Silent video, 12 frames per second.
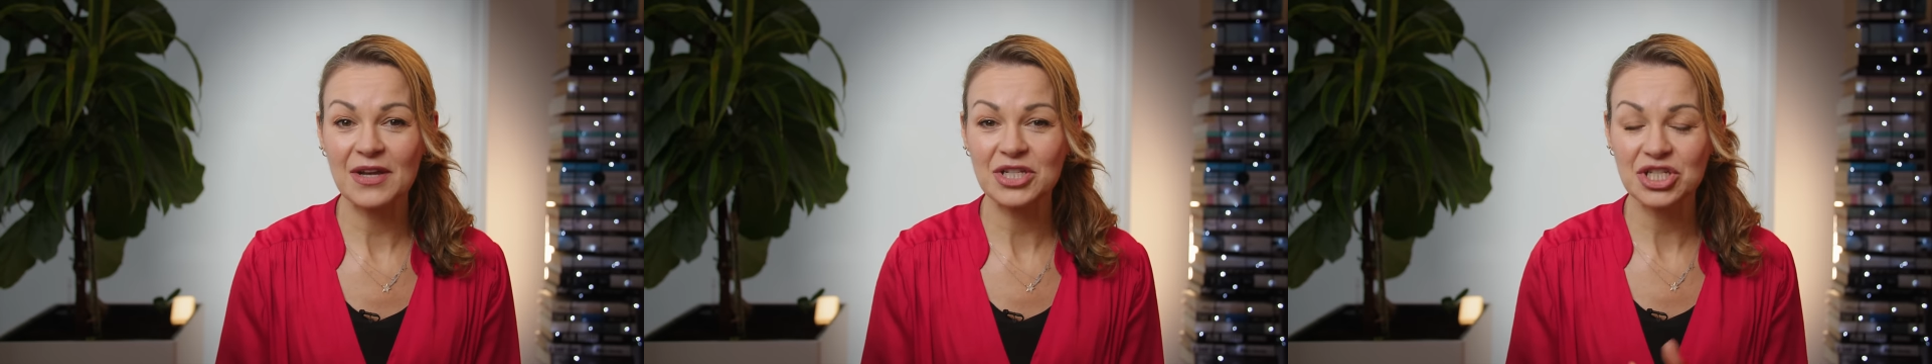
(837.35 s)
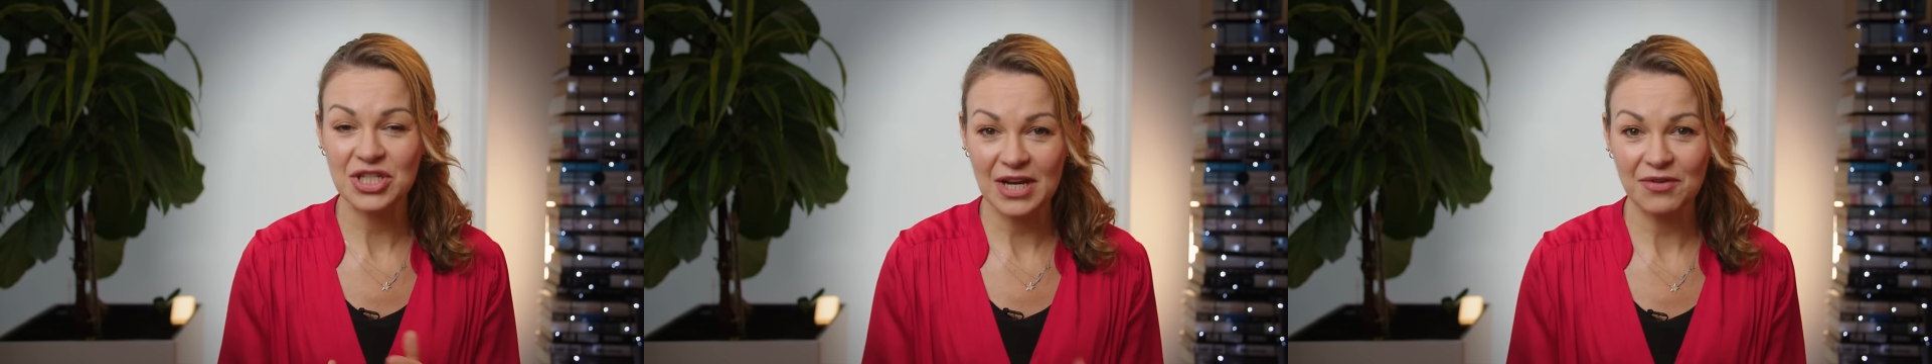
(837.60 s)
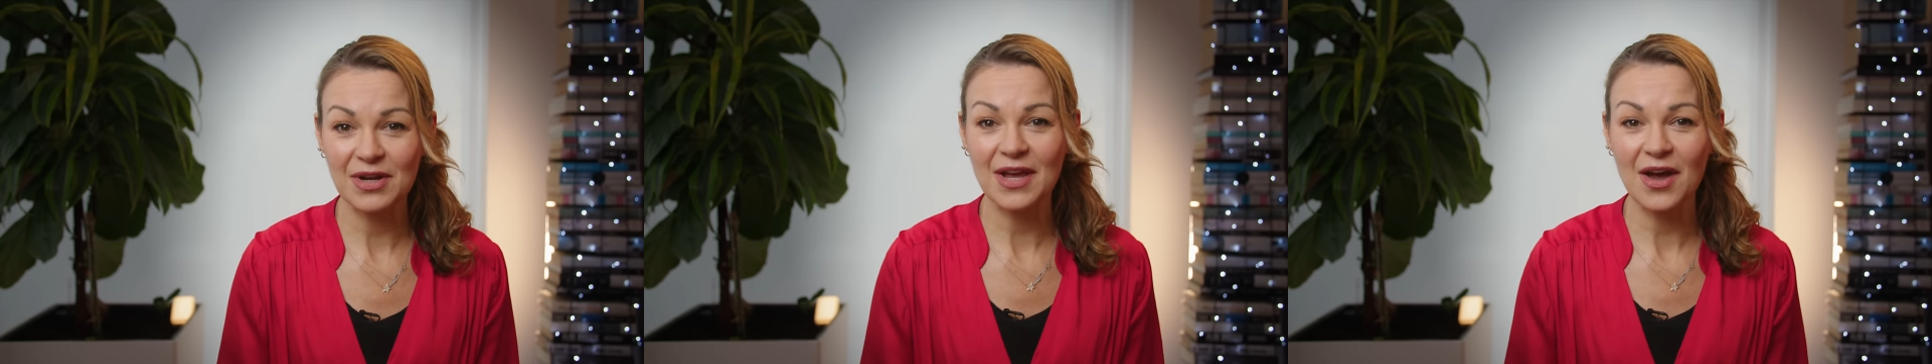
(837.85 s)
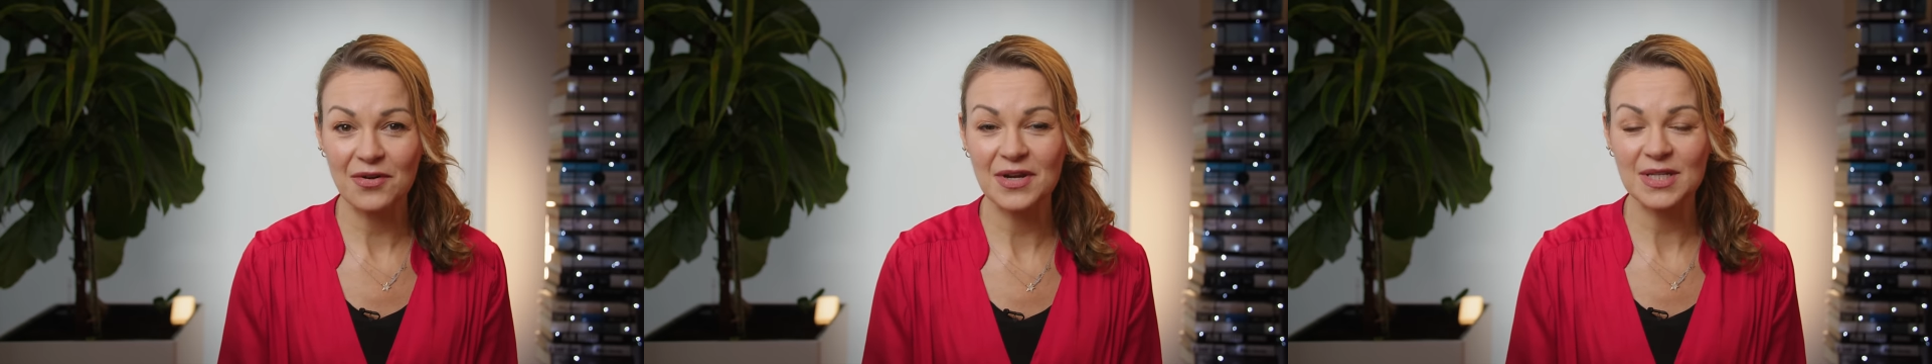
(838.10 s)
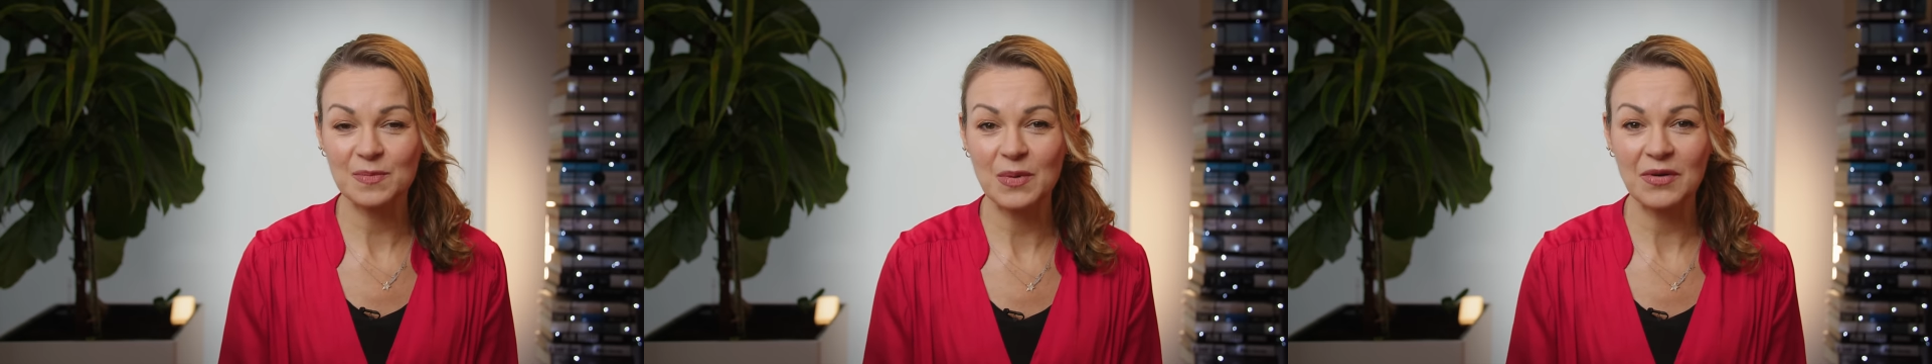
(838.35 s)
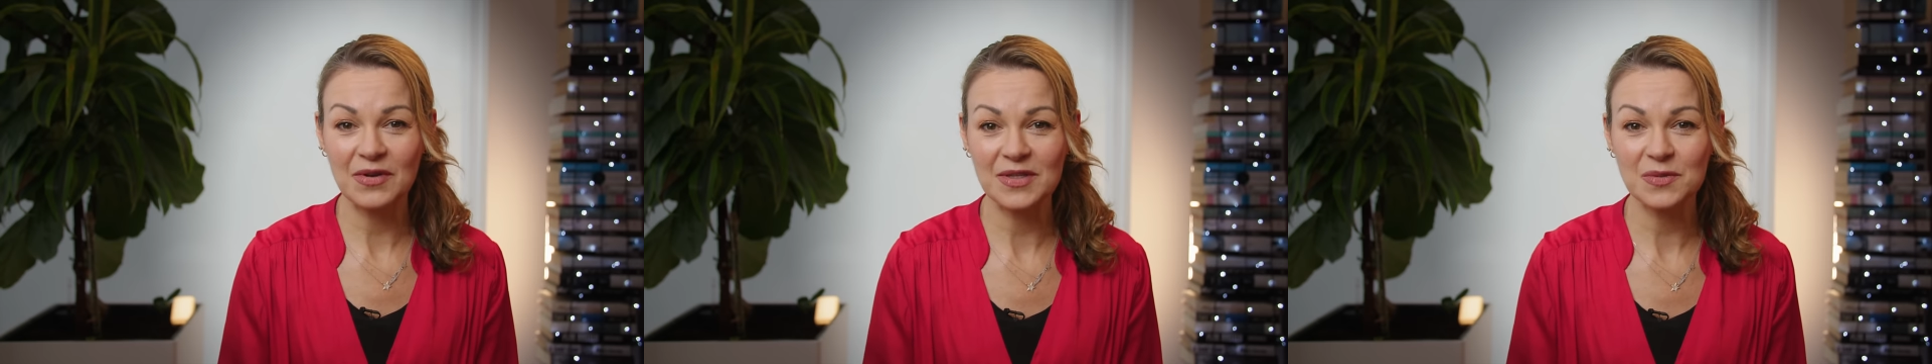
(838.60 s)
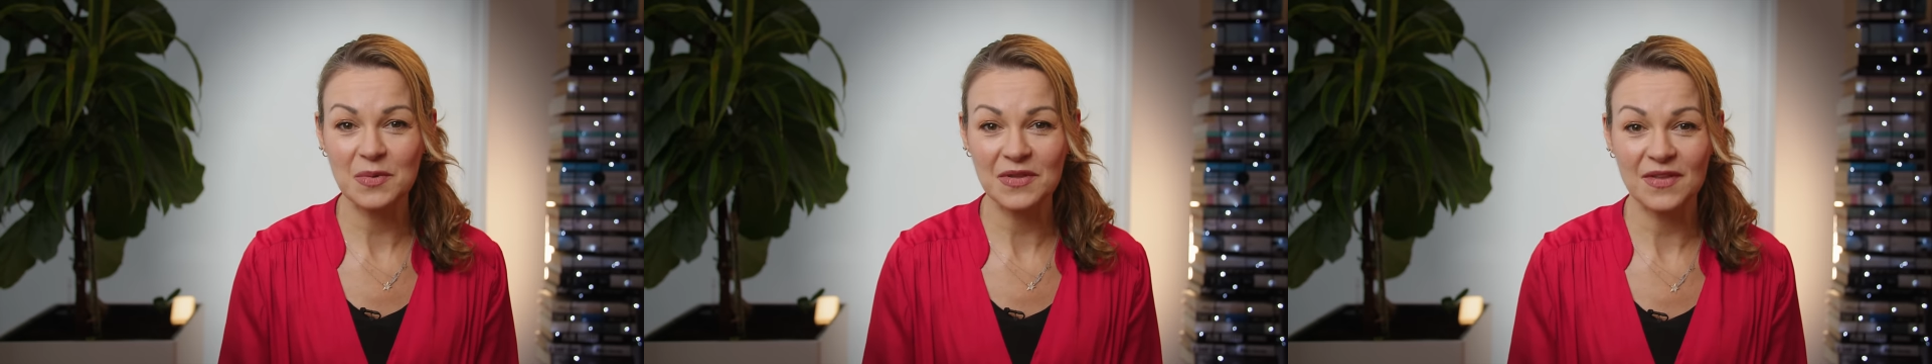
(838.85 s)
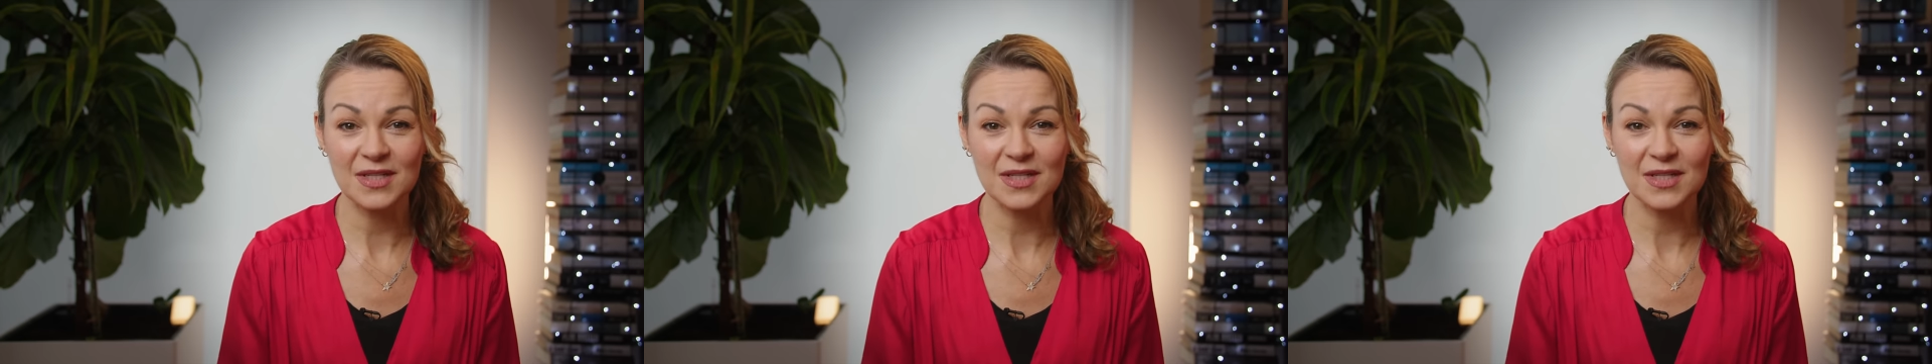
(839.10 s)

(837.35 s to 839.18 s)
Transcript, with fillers: and sharing her experience with